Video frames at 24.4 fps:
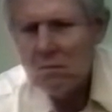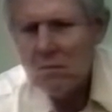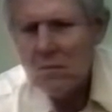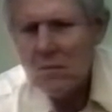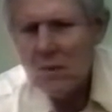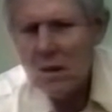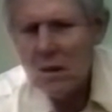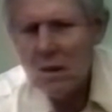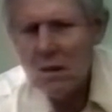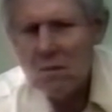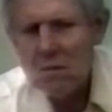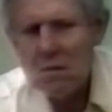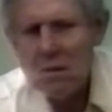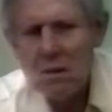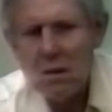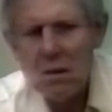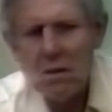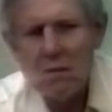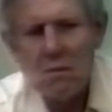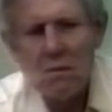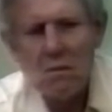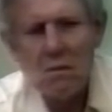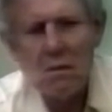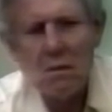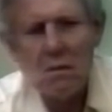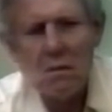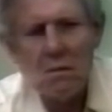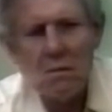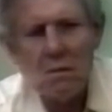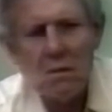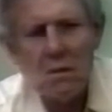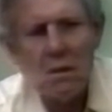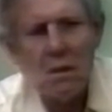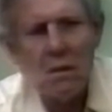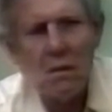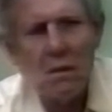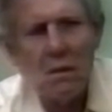had such a
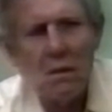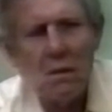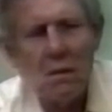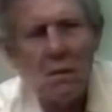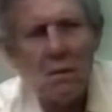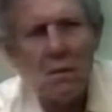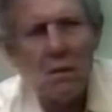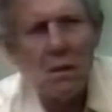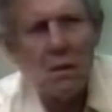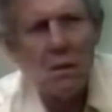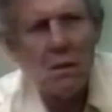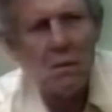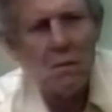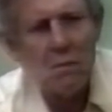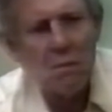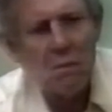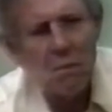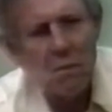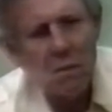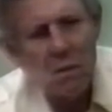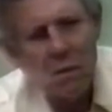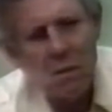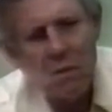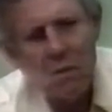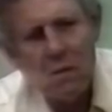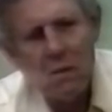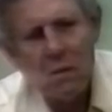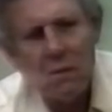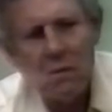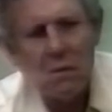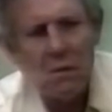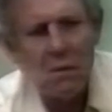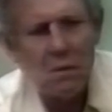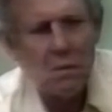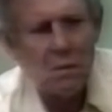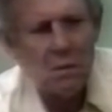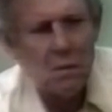song and
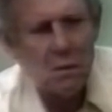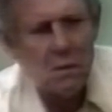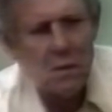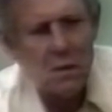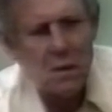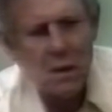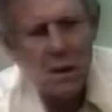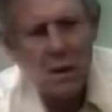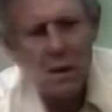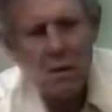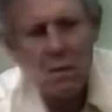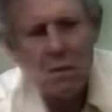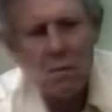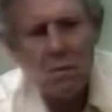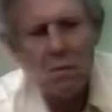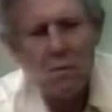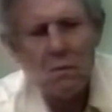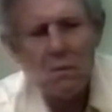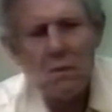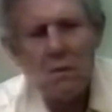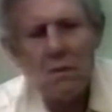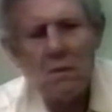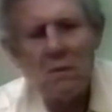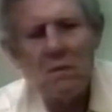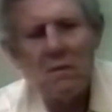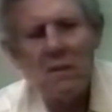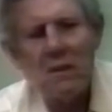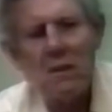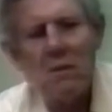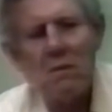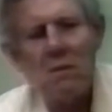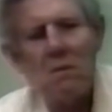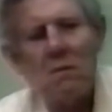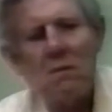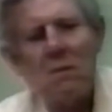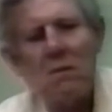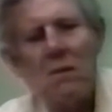instituted cycles of
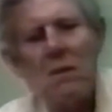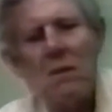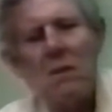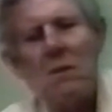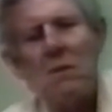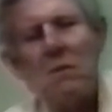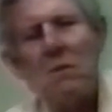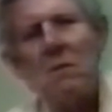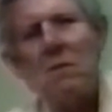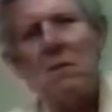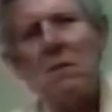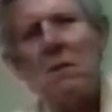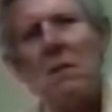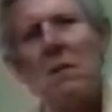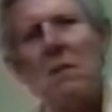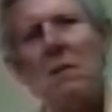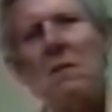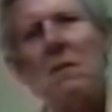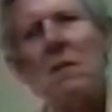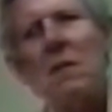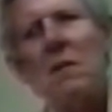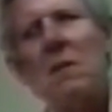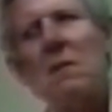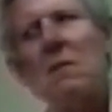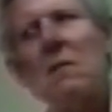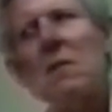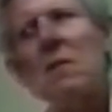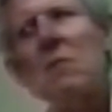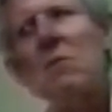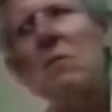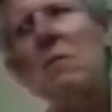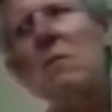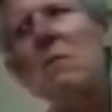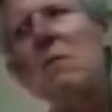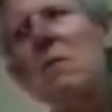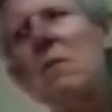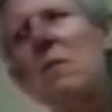liturgies. And our
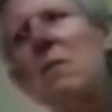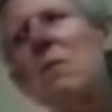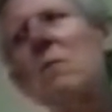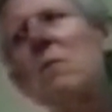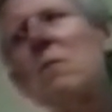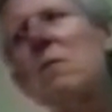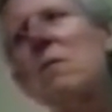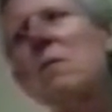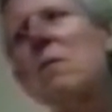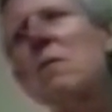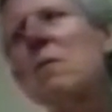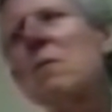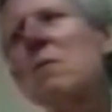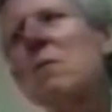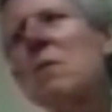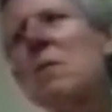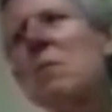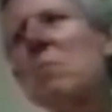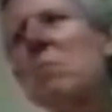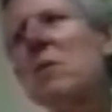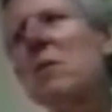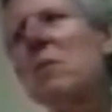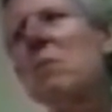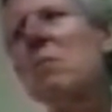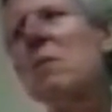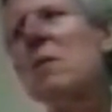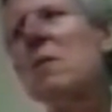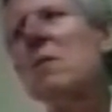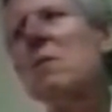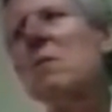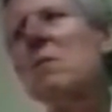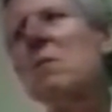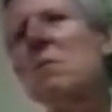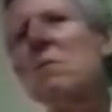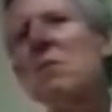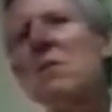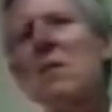liturgies are simply
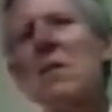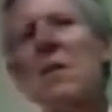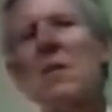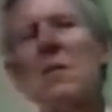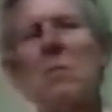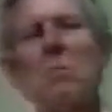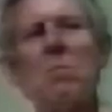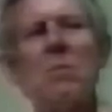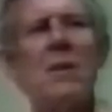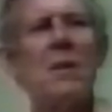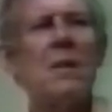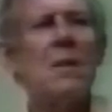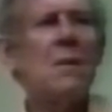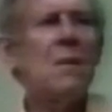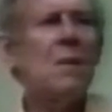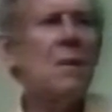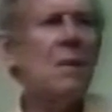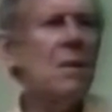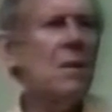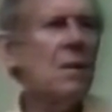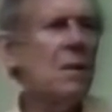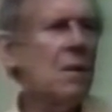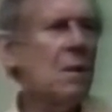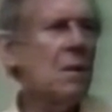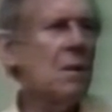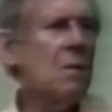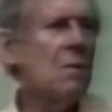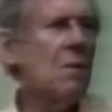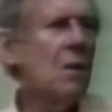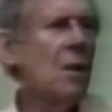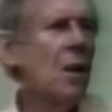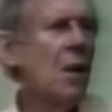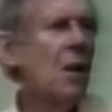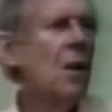ways of celebrating and